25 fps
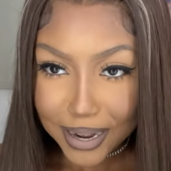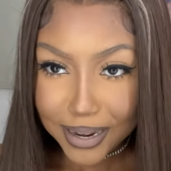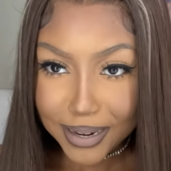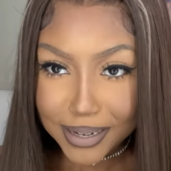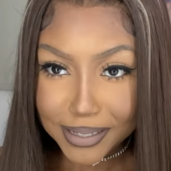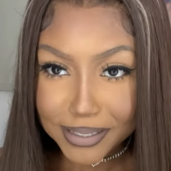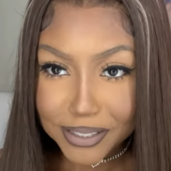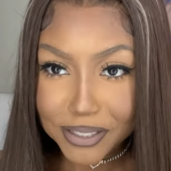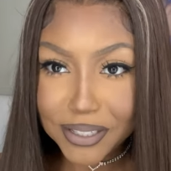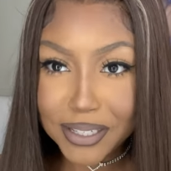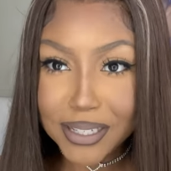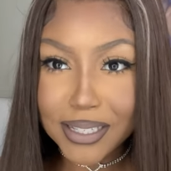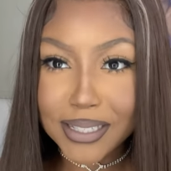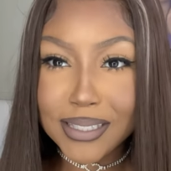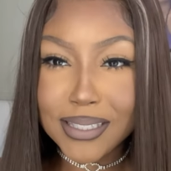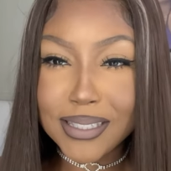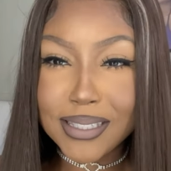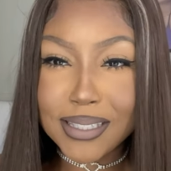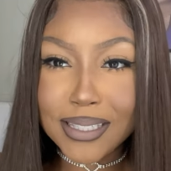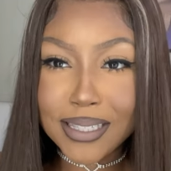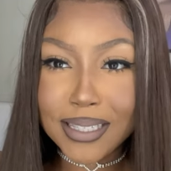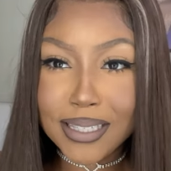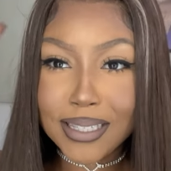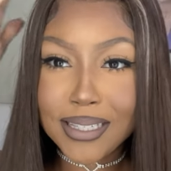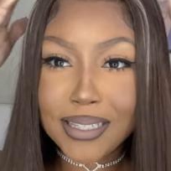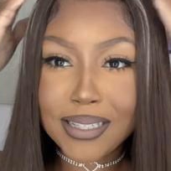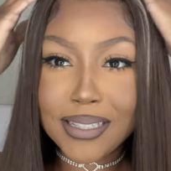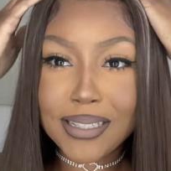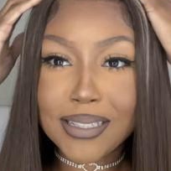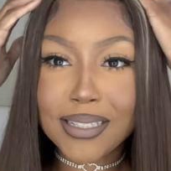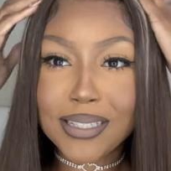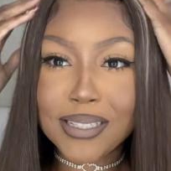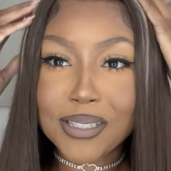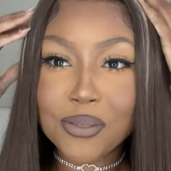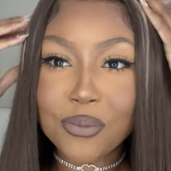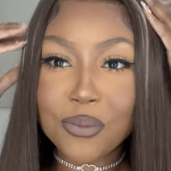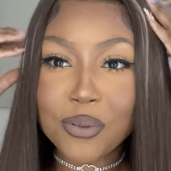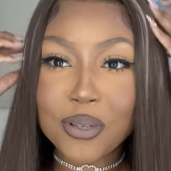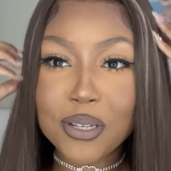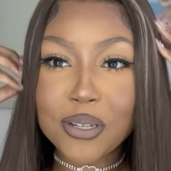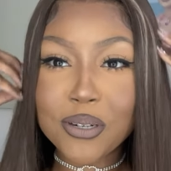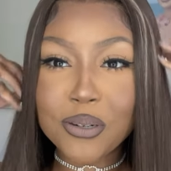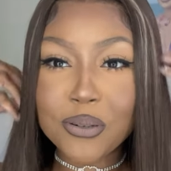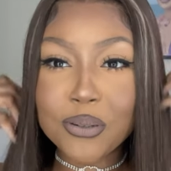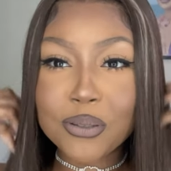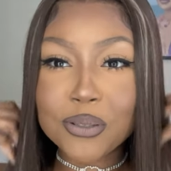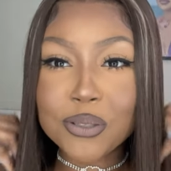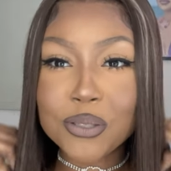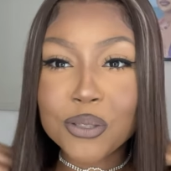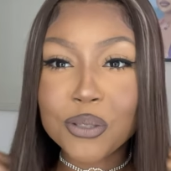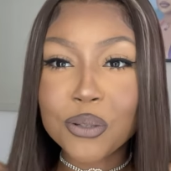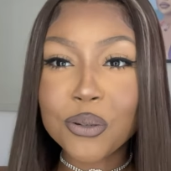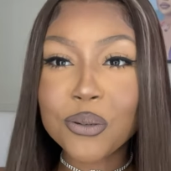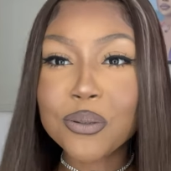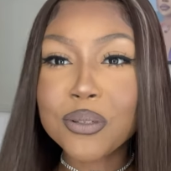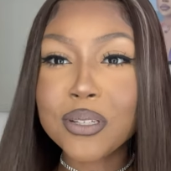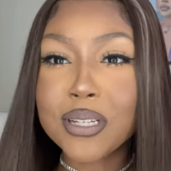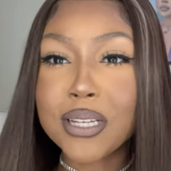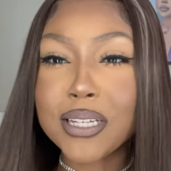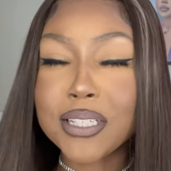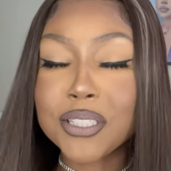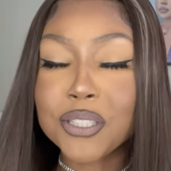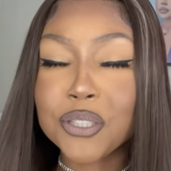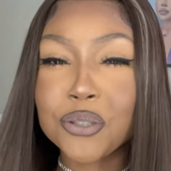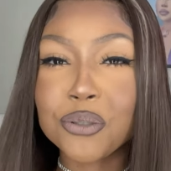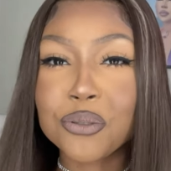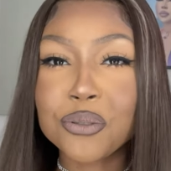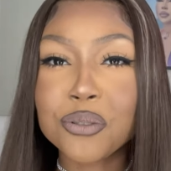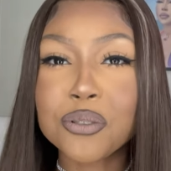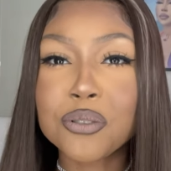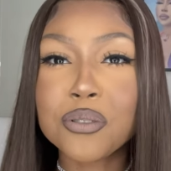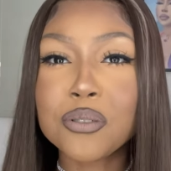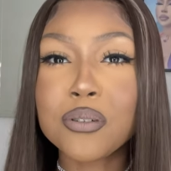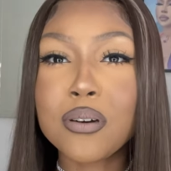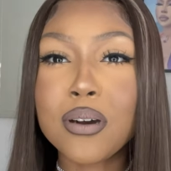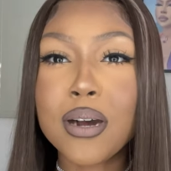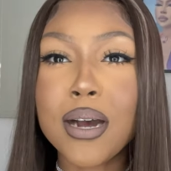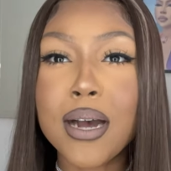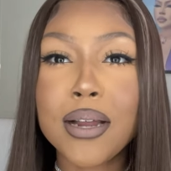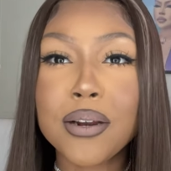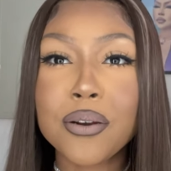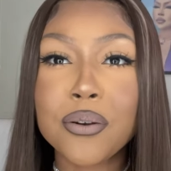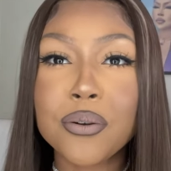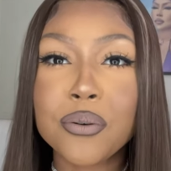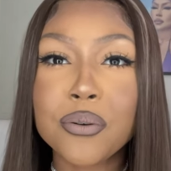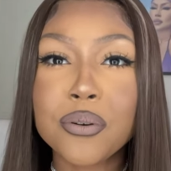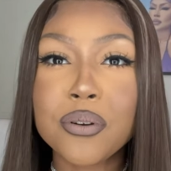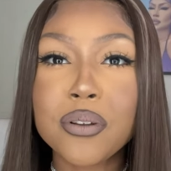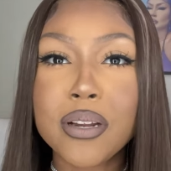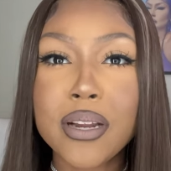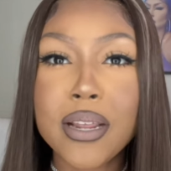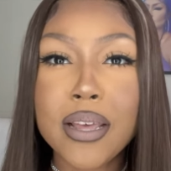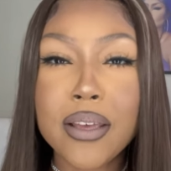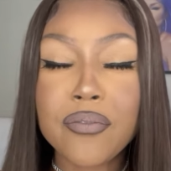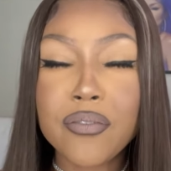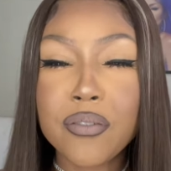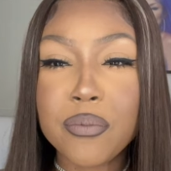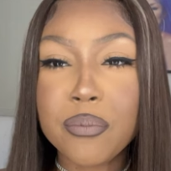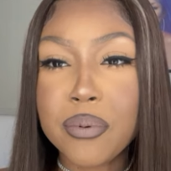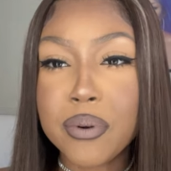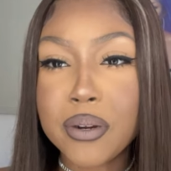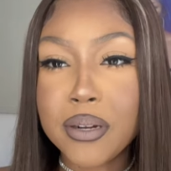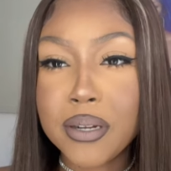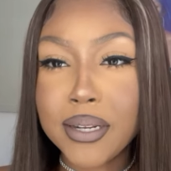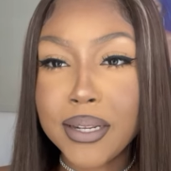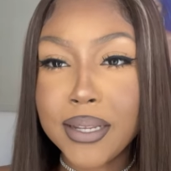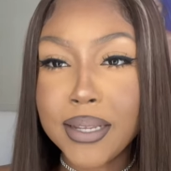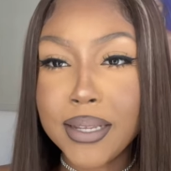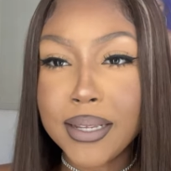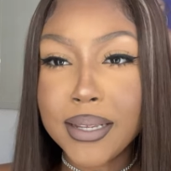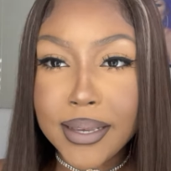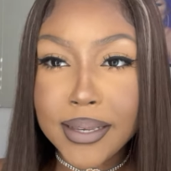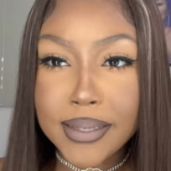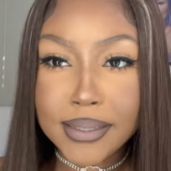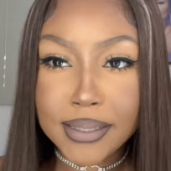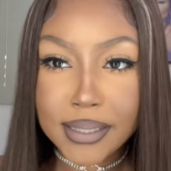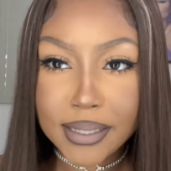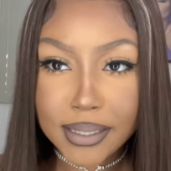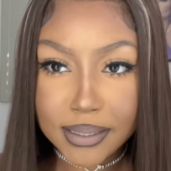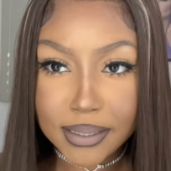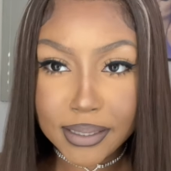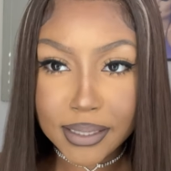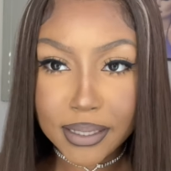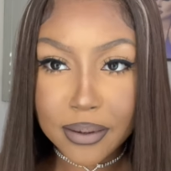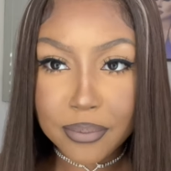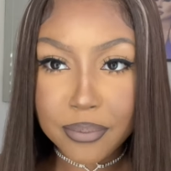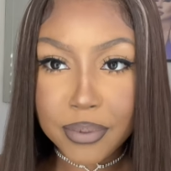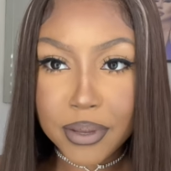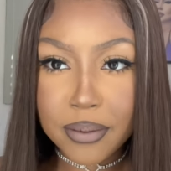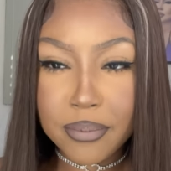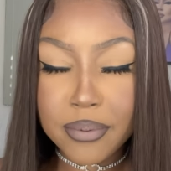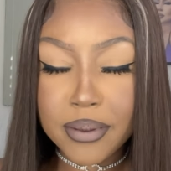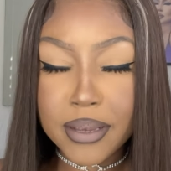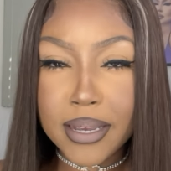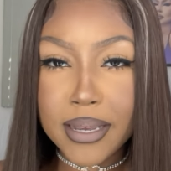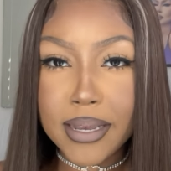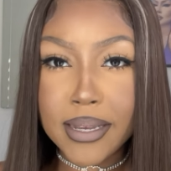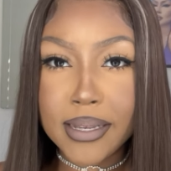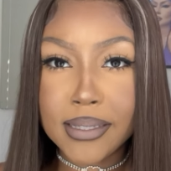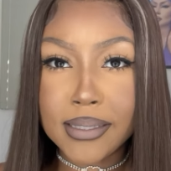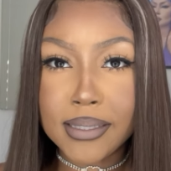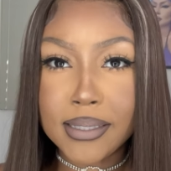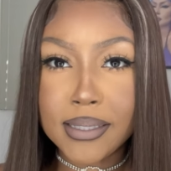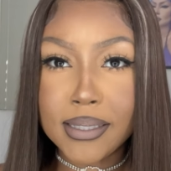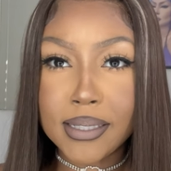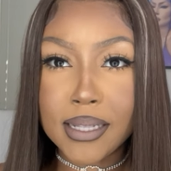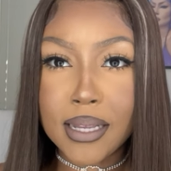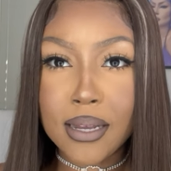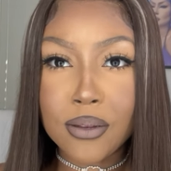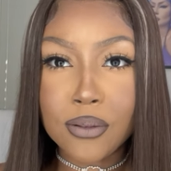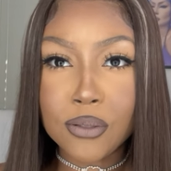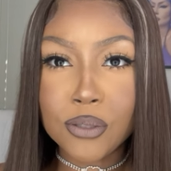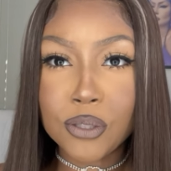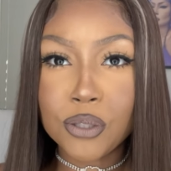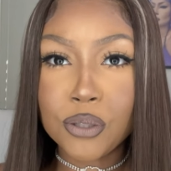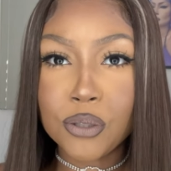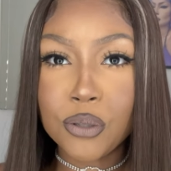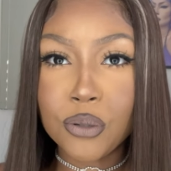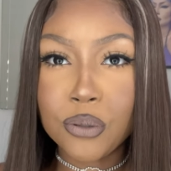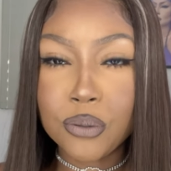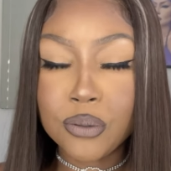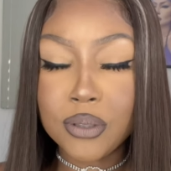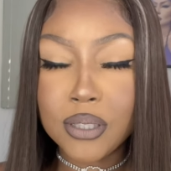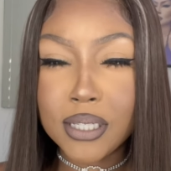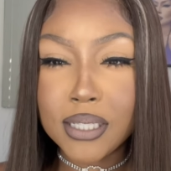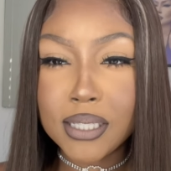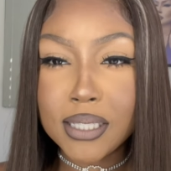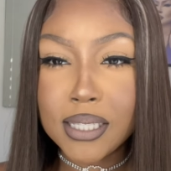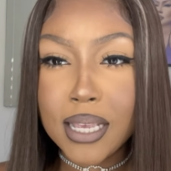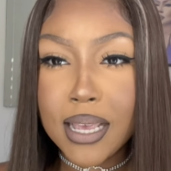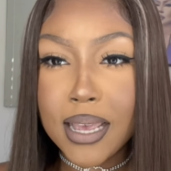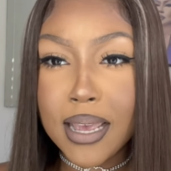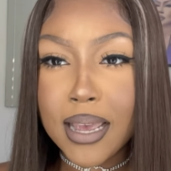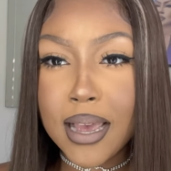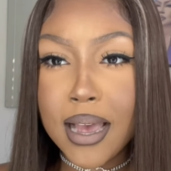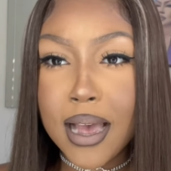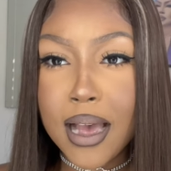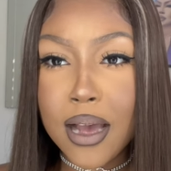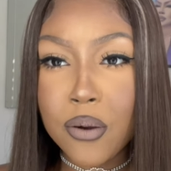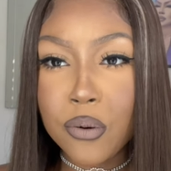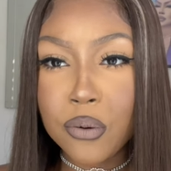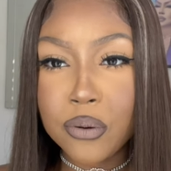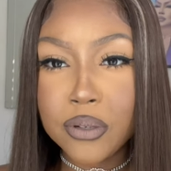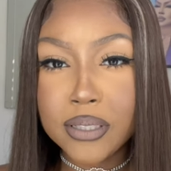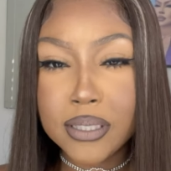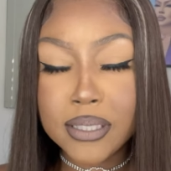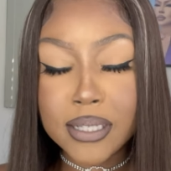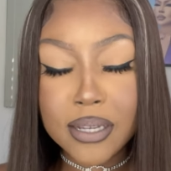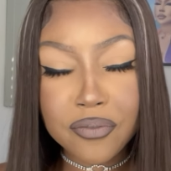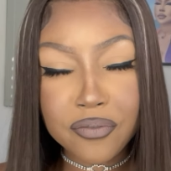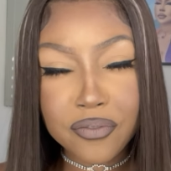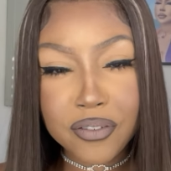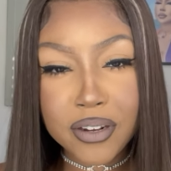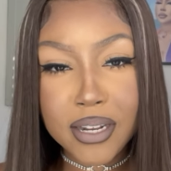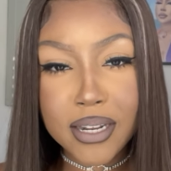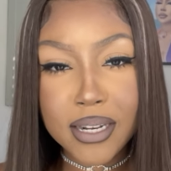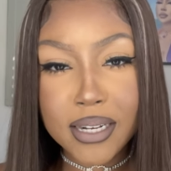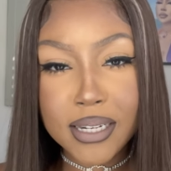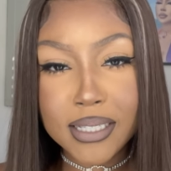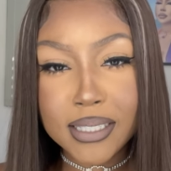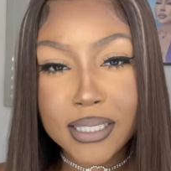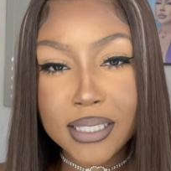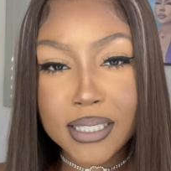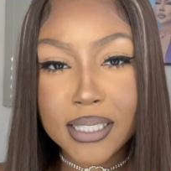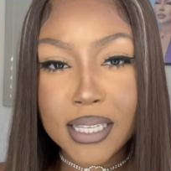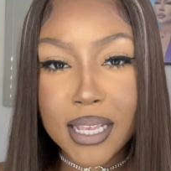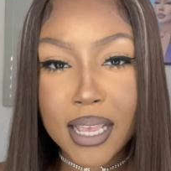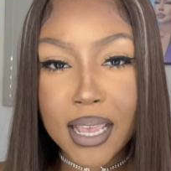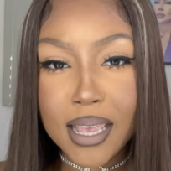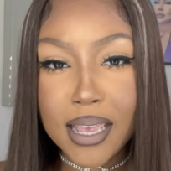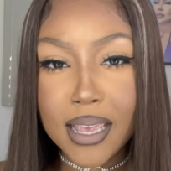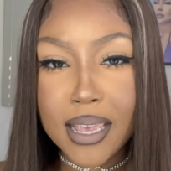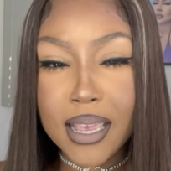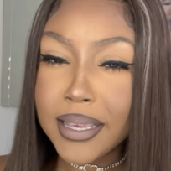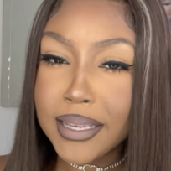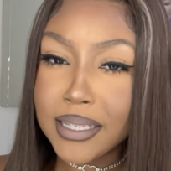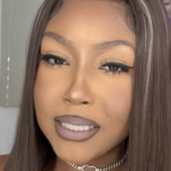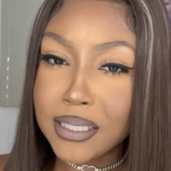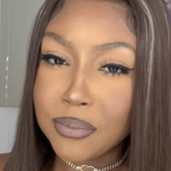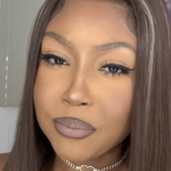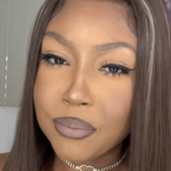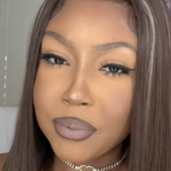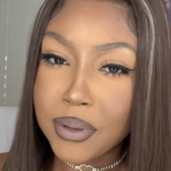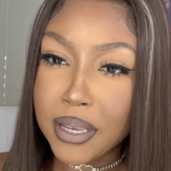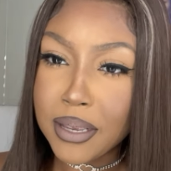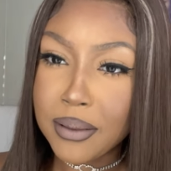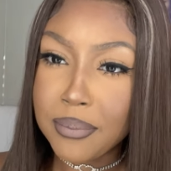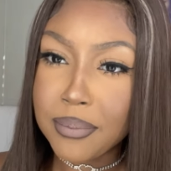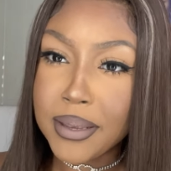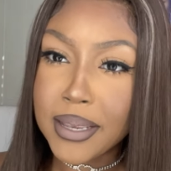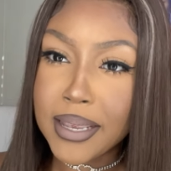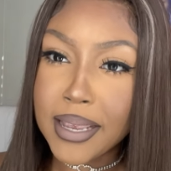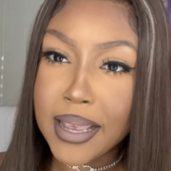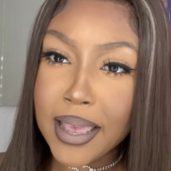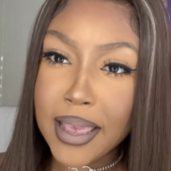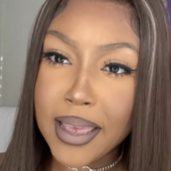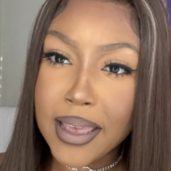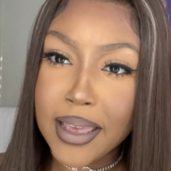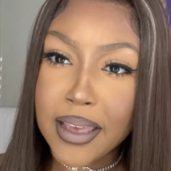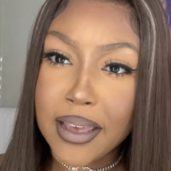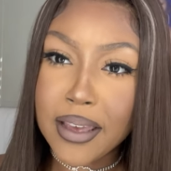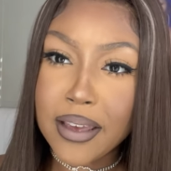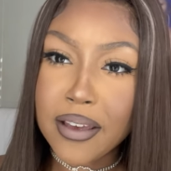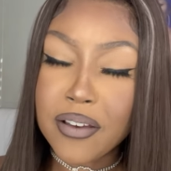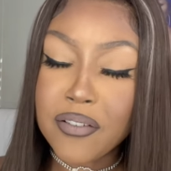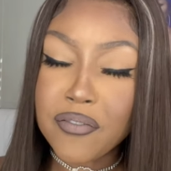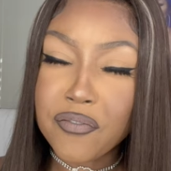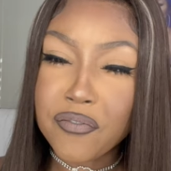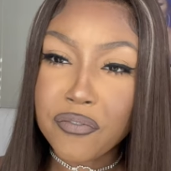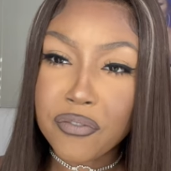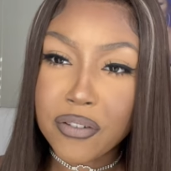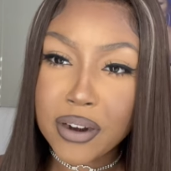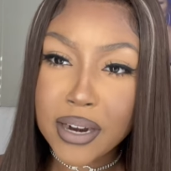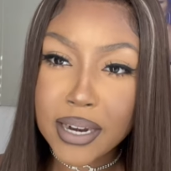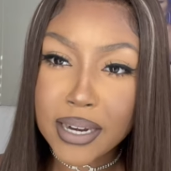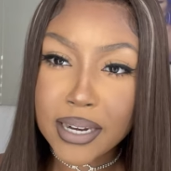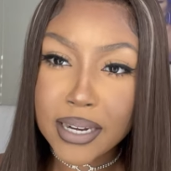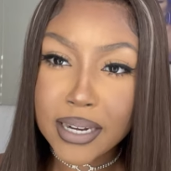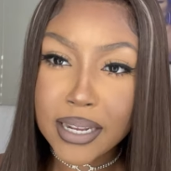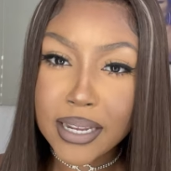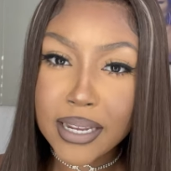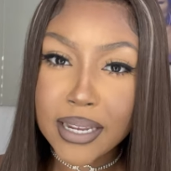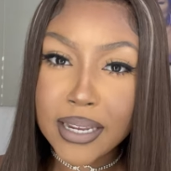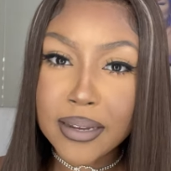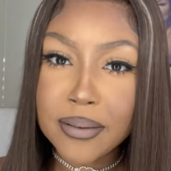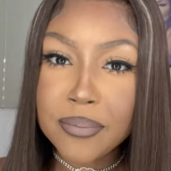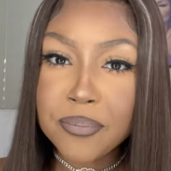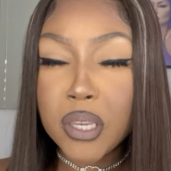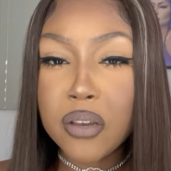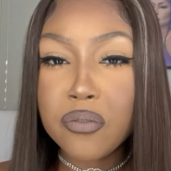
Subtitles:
And as you can see, this wig looks so natural. I know not everybody is into the baby hairstyle, so this hair, I would definitely say, is baby hair friendly.